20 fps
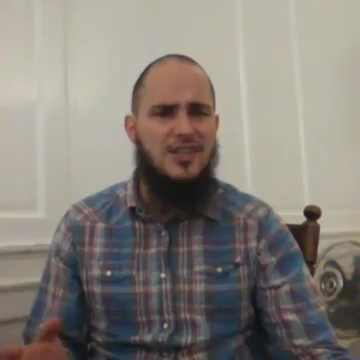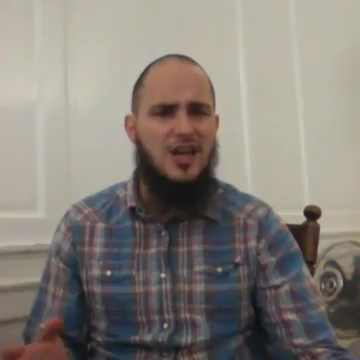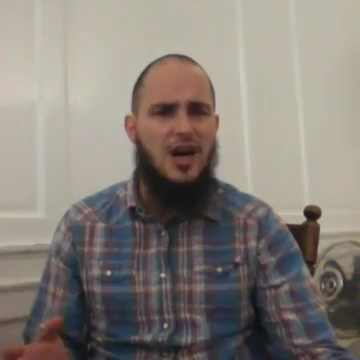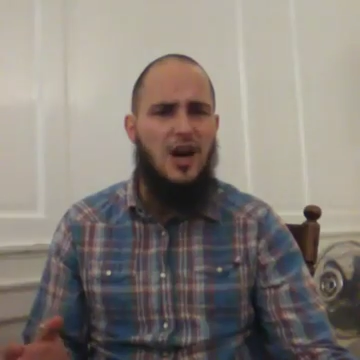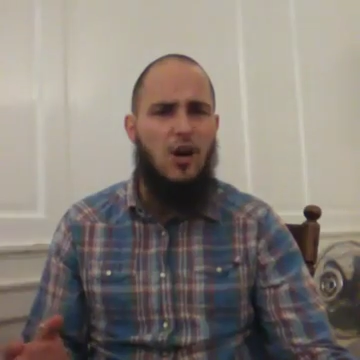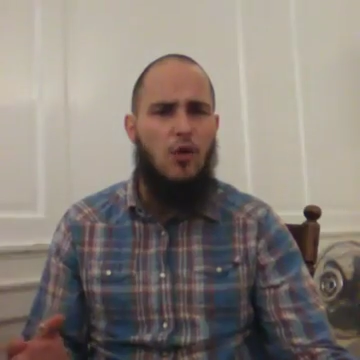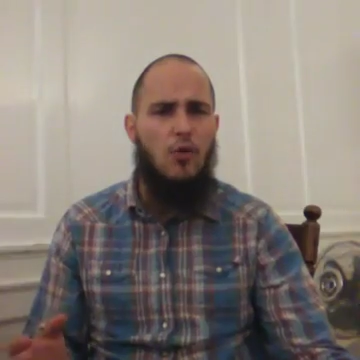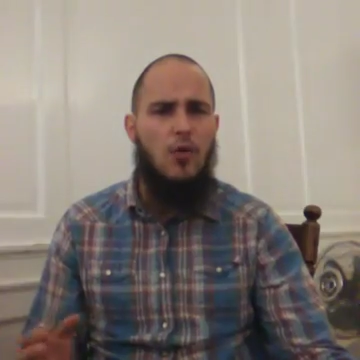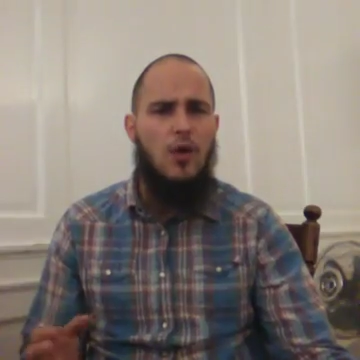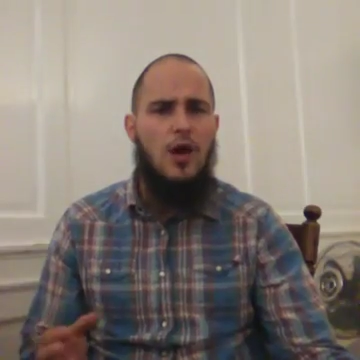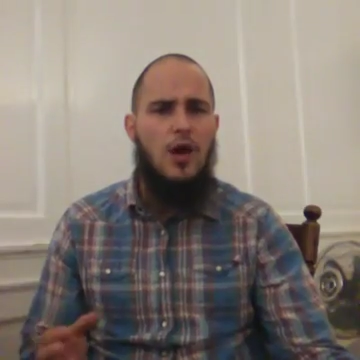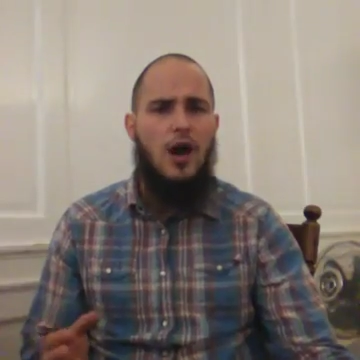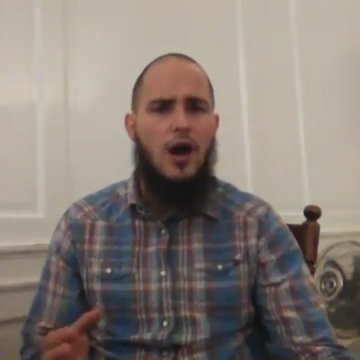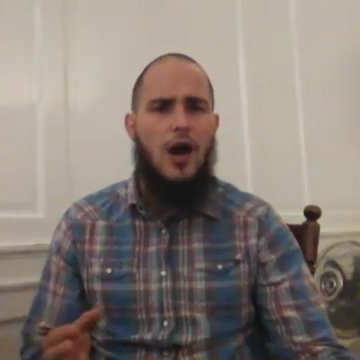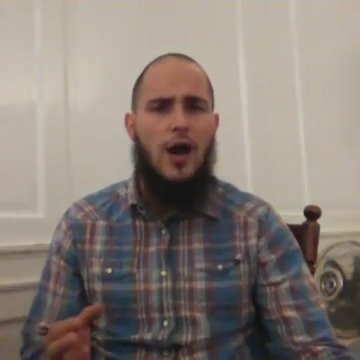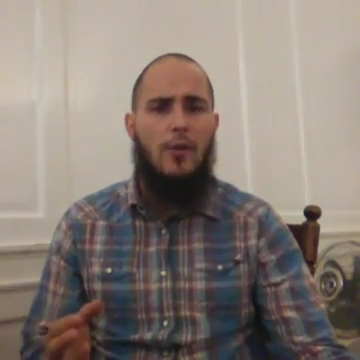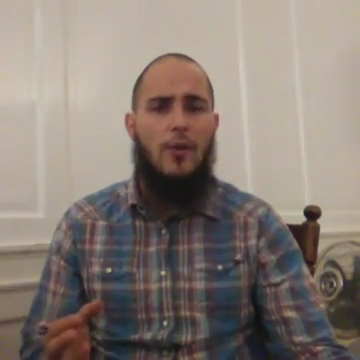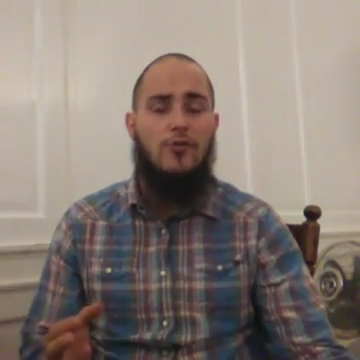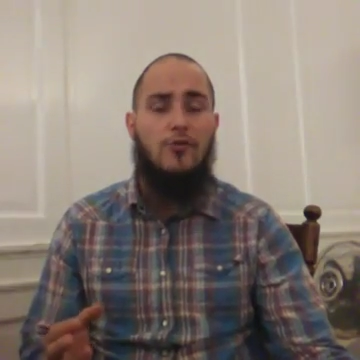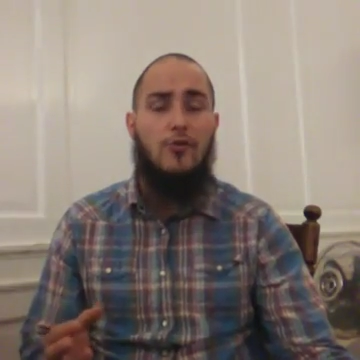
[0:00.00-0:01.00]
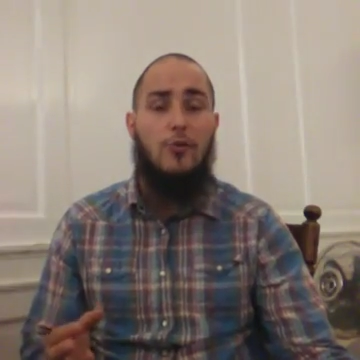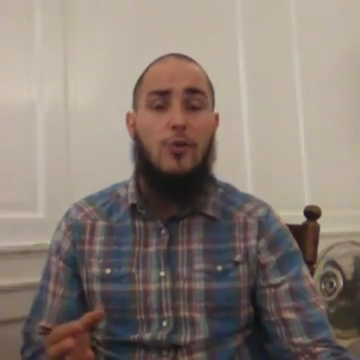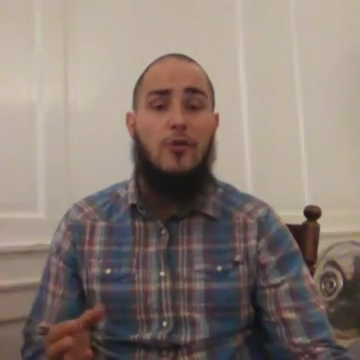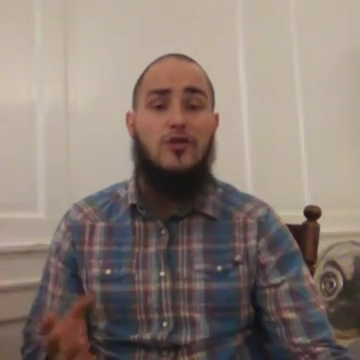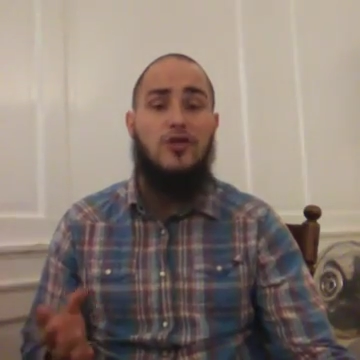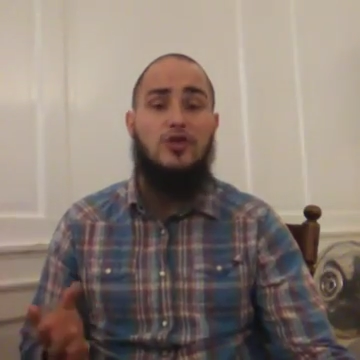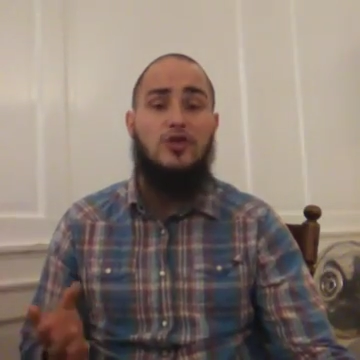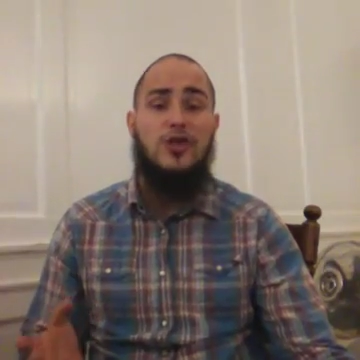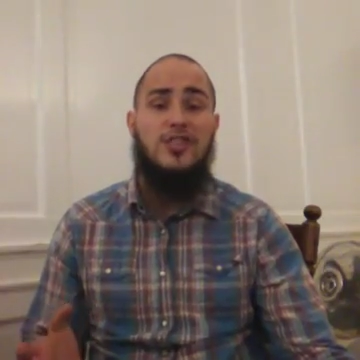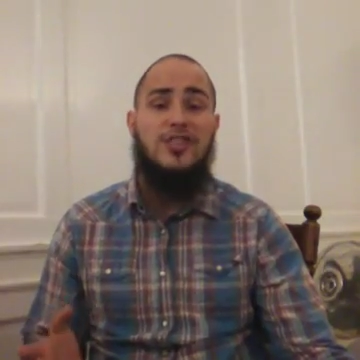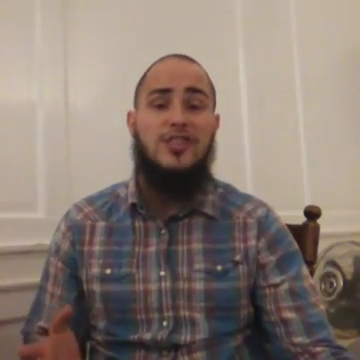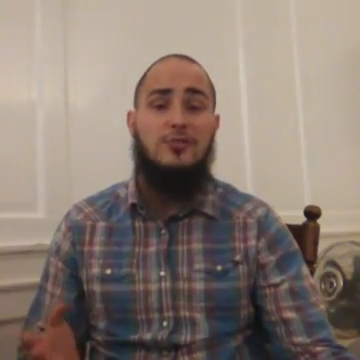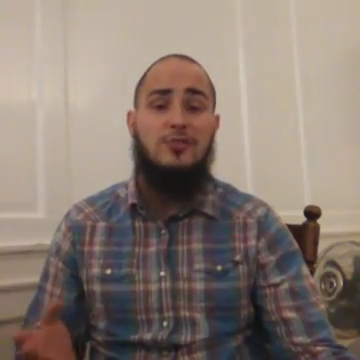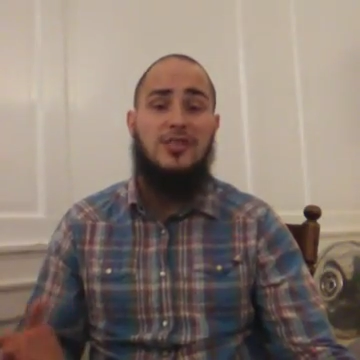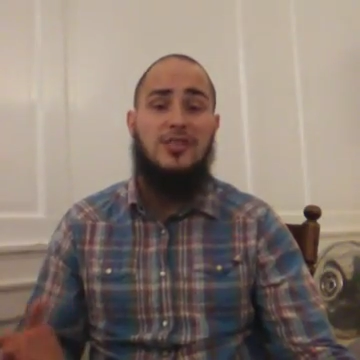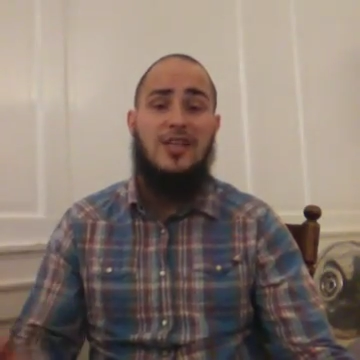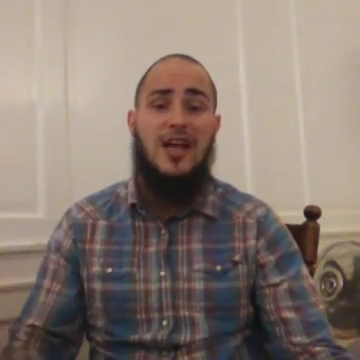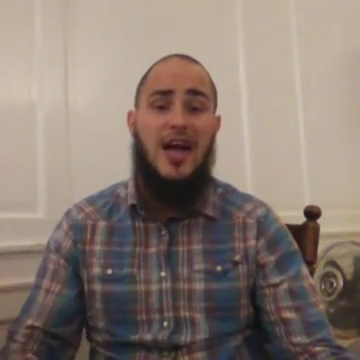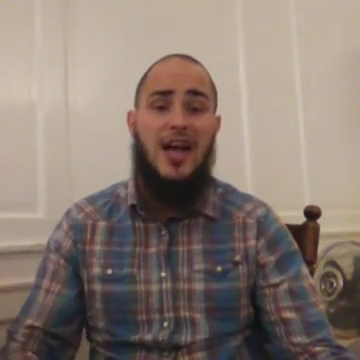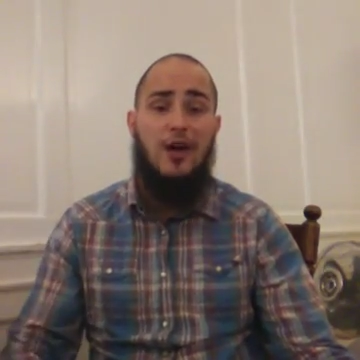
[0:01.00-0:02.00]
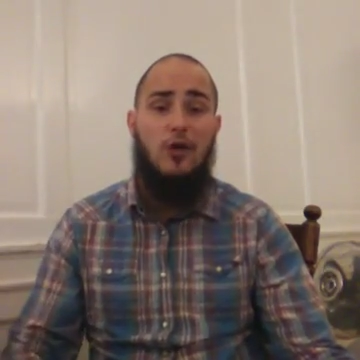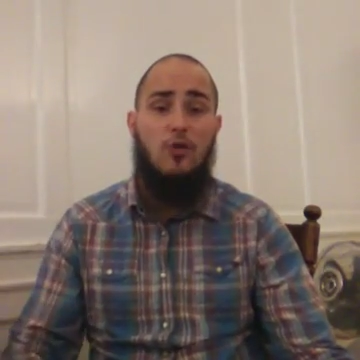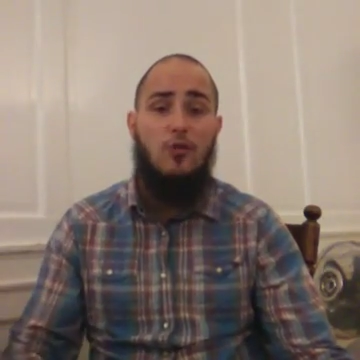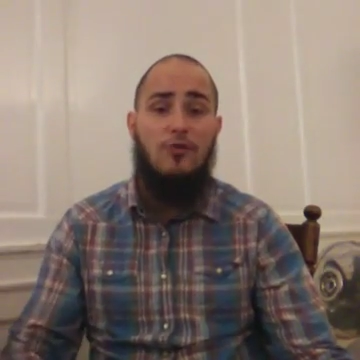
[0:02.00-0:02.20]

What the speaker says: no. However, we rejoice in the Messiah